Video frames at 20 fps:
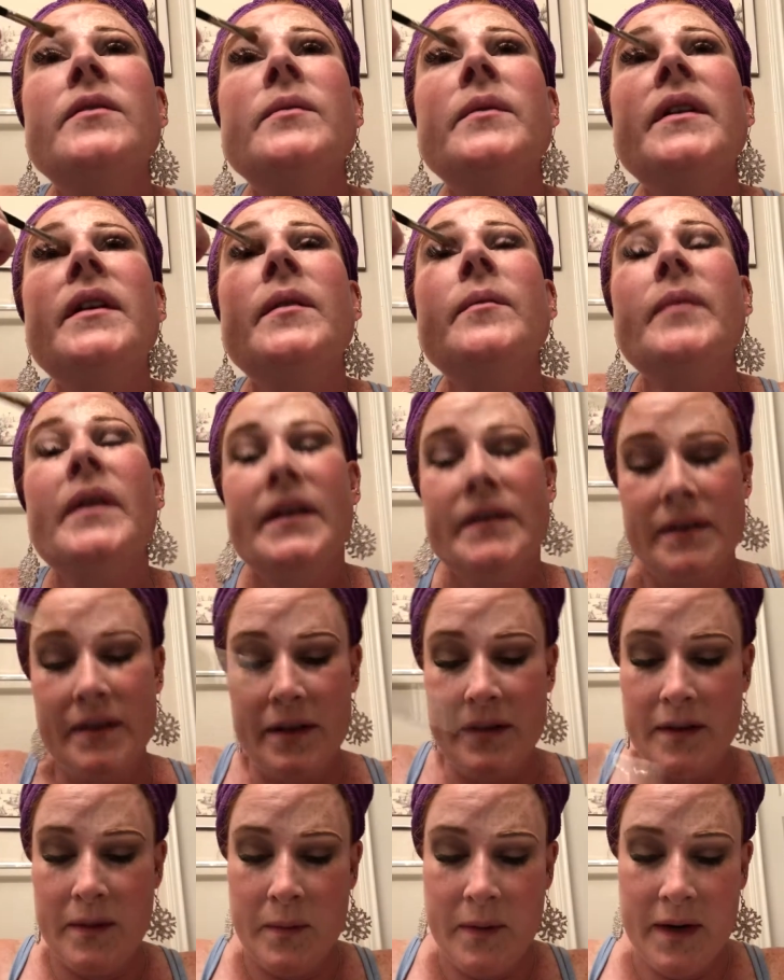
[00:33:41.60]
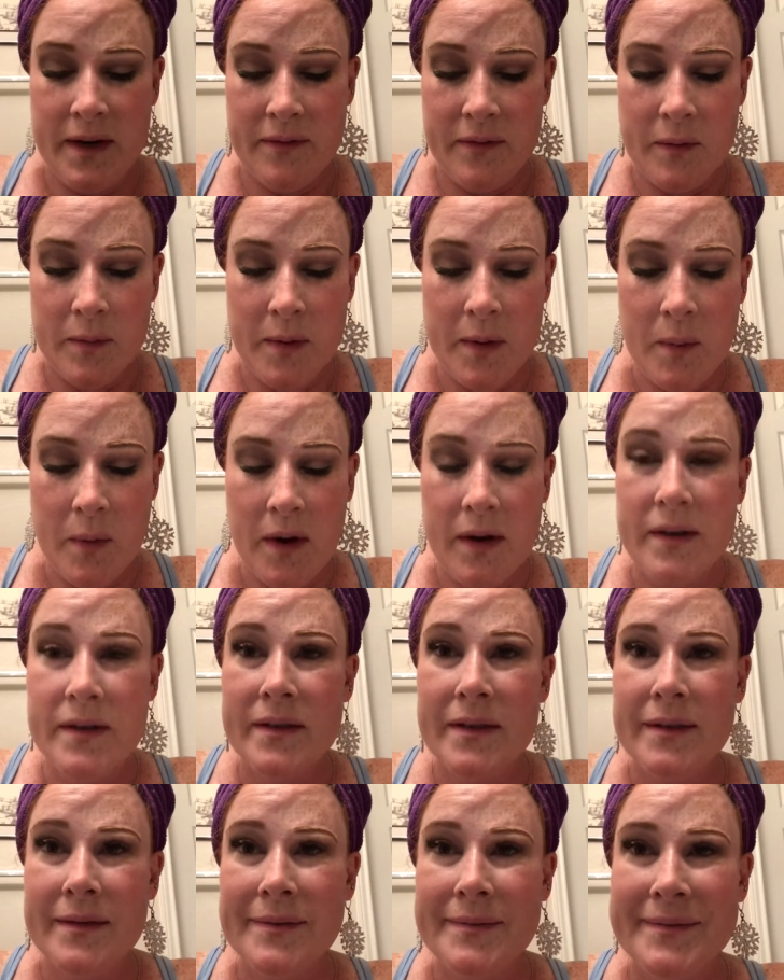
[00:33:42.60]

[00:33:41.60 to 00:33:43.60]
we can basically whatever we want.